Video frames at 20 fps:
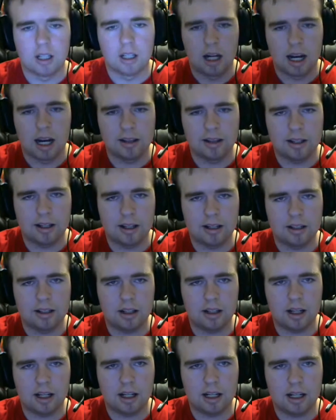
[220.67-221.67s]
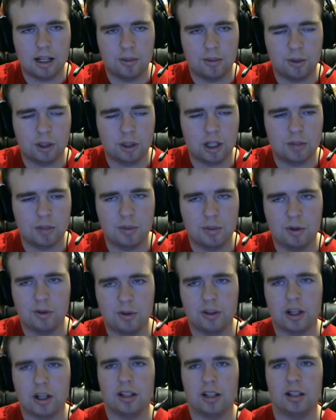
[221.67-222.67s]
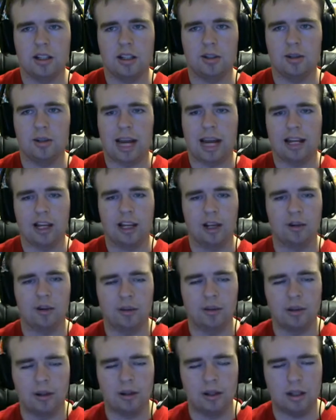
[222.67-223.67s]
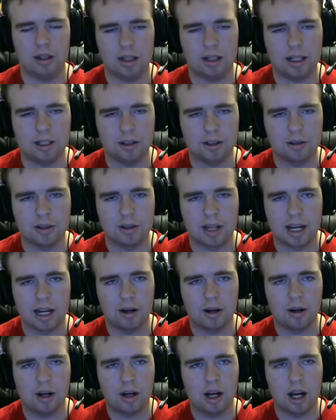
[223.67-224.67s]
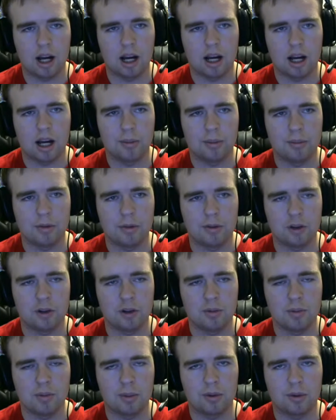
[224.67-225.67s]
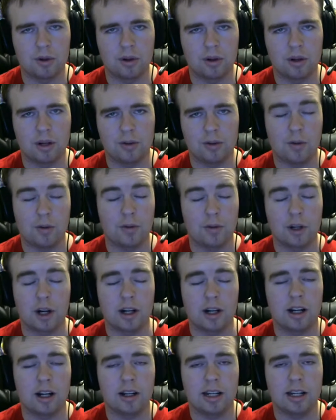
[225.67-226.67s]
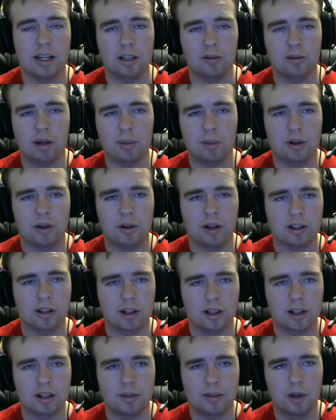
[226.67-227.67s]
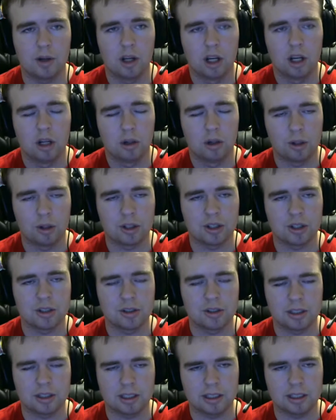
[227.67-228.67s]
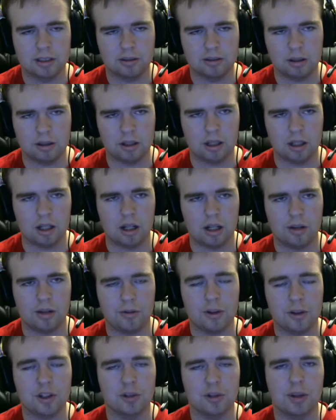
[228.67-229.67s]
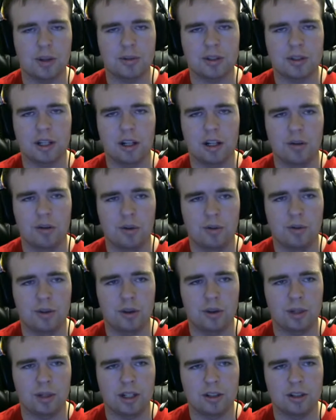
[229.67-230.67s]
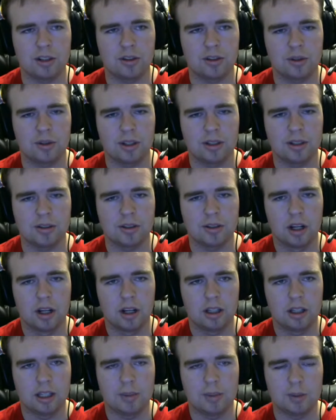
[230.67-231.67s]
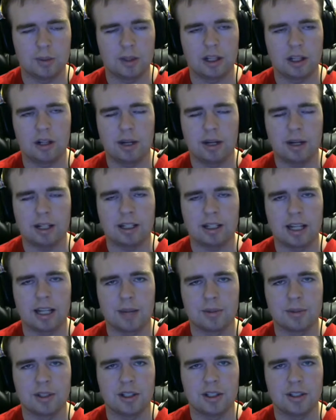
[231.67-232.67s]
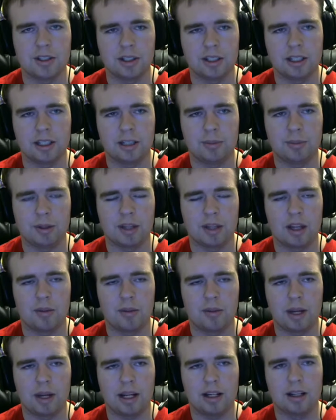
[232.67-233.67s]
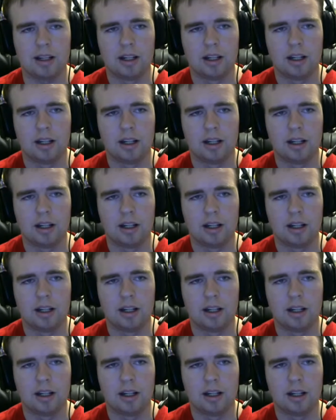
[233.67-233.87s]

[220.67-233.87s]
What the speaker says: And then we're going to be moving on to Halo. Halo now. If you've ever gone on Halowaypoint.com, which is the official website of 343 Industries, the people that are making MCC, people that have made